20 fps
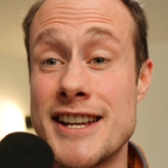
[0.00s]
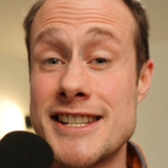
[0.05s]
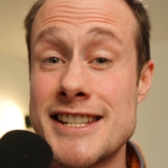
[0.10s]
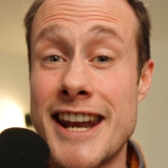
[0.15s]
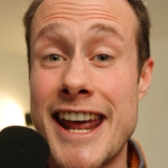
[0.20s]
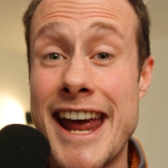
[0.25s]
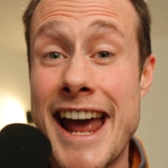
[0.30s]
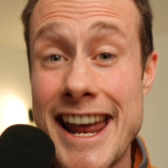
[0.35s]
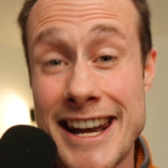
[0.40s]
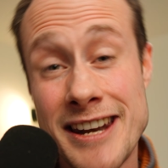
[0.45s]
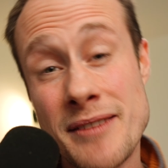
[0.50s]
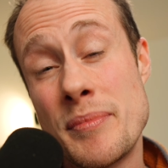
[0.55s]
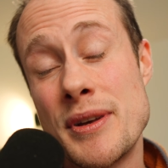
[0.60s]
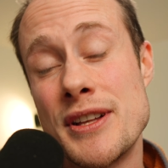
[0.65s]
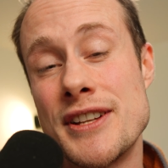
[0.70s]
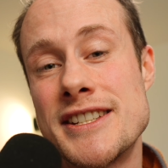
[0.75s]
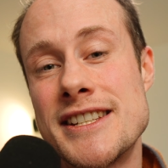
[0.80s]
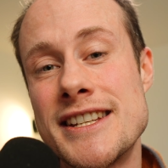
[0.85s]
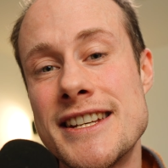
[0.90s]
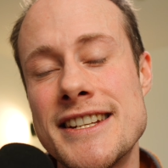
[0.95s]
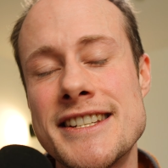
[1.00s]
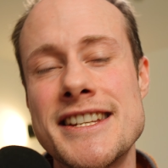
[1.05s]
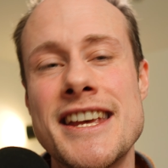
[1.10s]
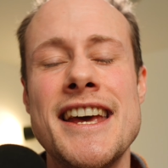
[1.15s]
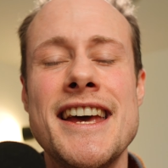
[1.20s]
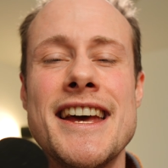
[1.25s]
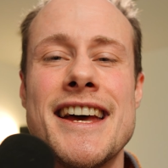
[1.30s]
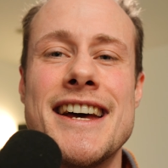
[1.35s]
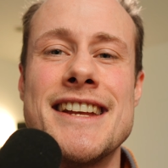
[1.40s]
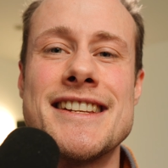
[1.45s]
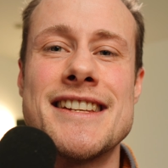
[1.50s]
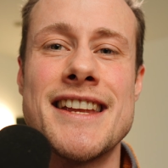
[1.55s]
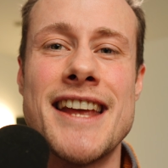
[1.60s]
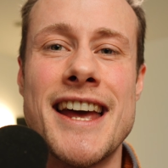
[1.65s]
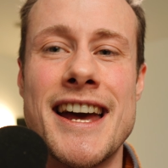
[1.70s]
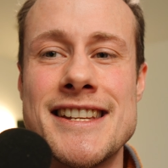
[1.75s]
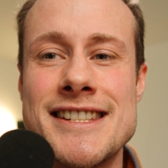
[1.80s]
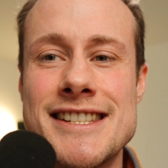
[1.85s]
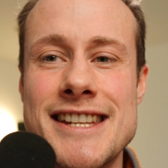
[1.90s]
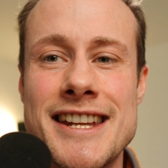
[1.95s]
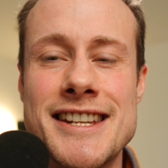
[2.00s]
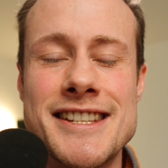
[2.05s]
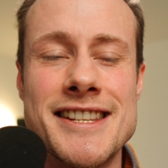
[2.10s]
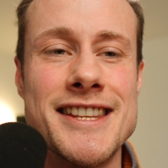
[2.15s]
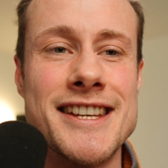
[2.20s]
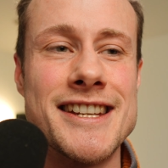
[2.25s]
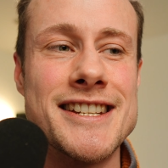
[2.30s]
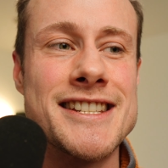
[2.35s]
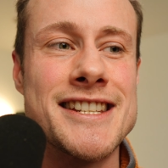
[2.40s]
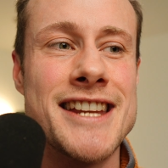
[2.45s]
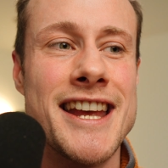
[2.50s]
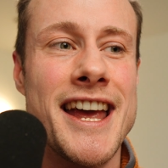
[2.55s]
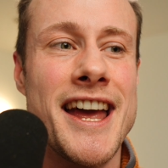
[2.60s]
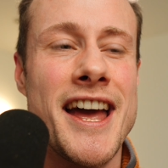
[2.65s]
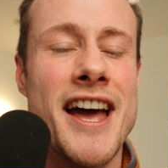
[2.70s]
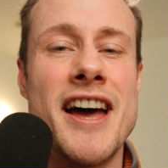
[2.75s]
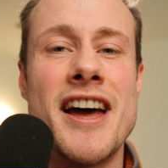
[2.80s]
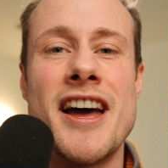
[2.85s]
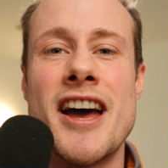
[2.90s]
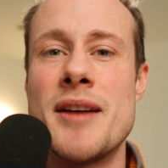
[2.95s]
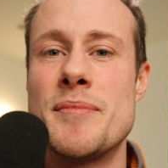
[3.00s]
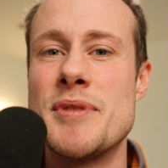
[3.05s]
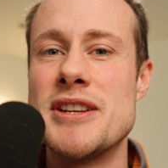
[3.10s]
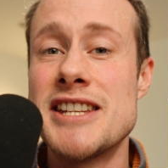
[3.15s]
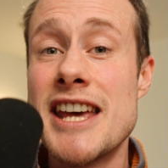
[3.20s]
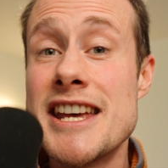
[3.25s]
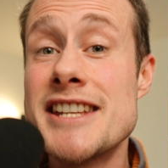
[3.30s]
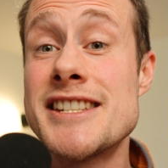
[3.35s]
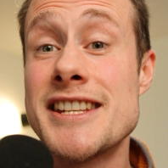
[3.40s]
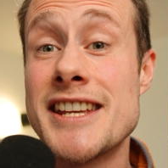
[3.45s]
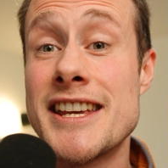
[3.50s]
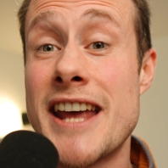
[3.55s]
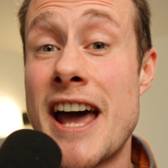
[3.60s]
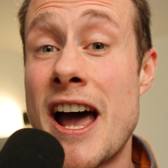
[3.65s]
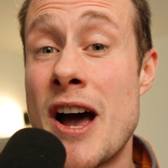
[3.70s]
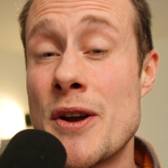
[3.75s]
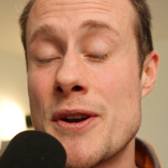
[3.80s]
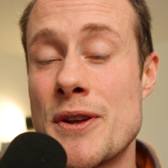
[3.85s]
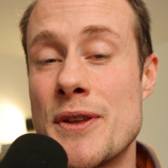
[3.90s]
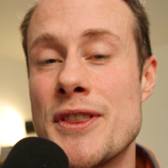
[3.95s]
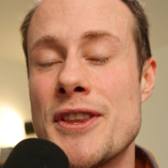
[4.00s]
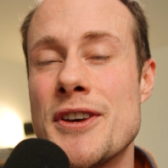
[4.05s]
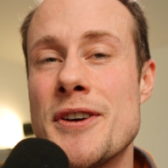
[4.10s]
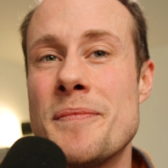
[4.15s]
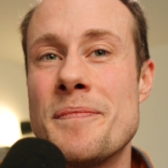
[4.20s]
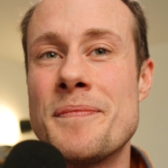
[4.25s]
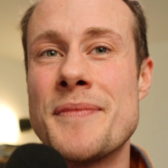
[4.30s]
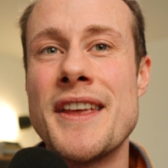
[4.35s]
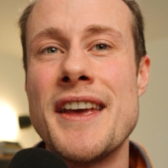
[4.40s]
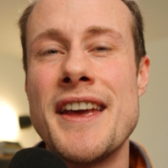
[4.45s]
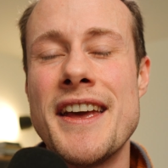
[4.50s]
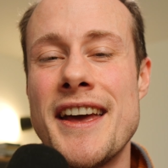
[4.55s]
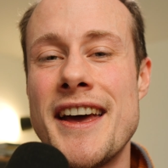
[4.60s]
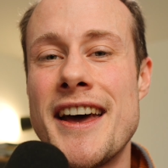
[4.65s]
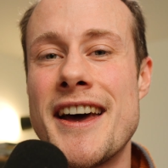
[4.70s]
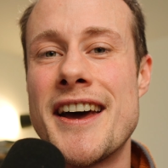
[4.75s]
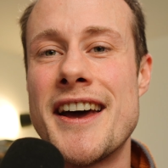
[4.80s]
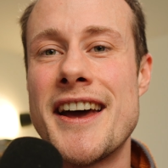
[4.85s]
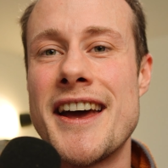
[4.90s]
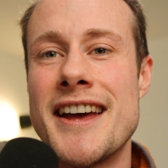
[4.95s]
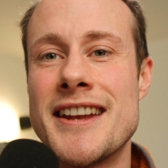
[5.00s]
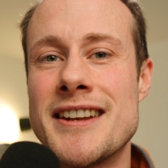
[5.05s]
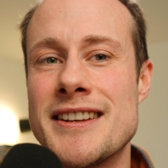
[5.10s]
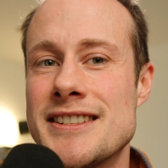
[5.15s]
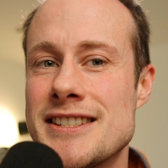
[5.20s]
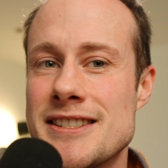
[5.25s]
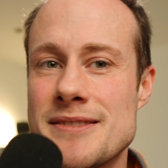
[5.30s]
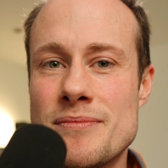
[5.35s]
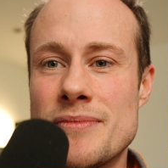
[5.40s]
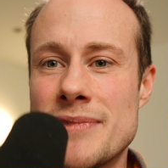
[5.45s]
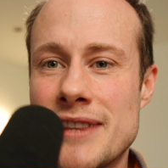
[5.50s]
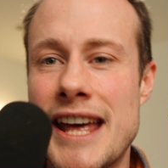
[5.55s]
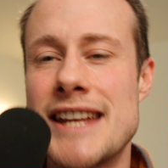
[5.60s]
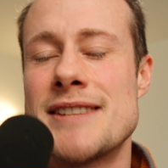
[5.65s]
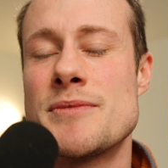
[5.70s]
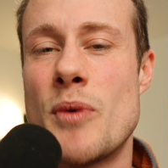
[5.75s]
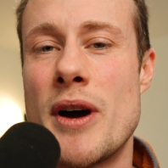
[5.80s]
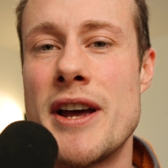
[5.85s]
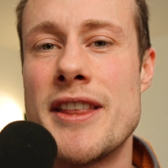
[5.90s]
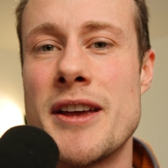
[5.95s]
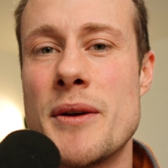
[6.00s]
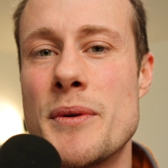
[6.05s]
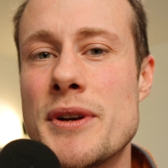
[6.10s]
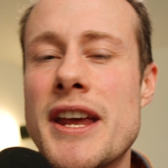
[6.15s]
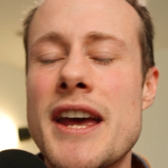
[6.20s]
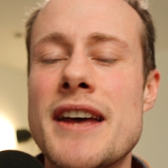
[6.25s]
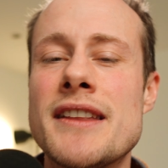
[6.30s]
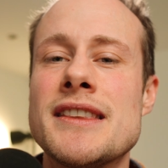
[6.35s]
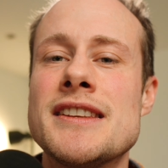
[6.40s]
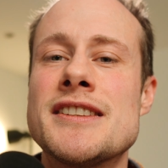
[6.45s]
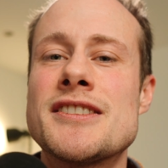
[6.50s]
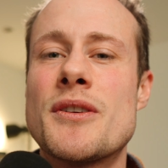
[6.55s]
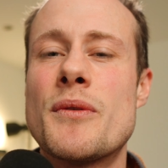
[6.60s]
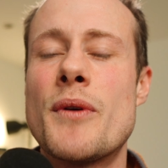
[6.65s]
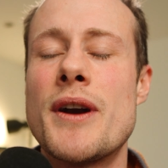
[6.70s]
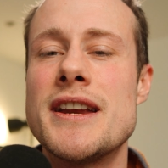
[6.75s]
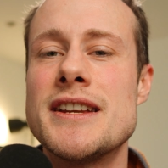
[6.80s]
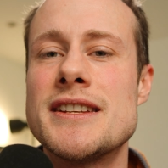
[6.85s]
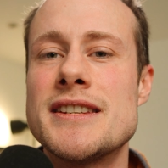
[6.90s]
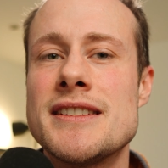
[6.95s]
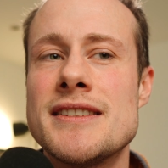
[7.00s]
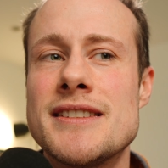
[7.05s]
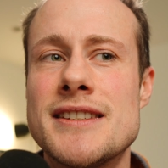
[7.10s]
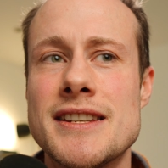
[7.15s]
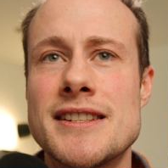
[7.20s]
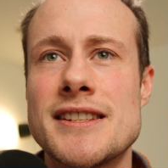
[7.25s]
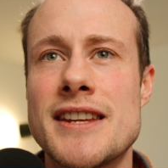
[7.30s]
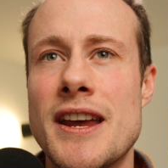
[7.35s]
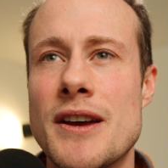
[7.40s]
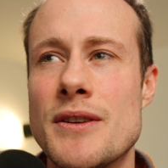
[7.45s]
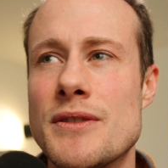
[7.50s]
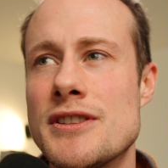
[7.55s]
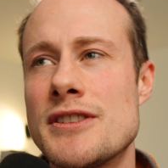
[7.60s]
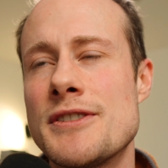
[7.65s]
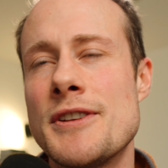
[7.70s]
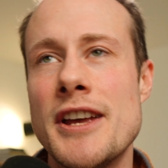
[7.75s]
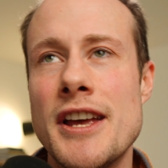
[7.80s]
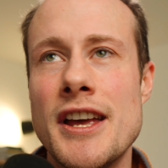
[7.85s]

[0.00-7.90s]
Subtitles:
I said I hadn't built it. I said that I'd be testing it out on them, and that's why they would get this great discount.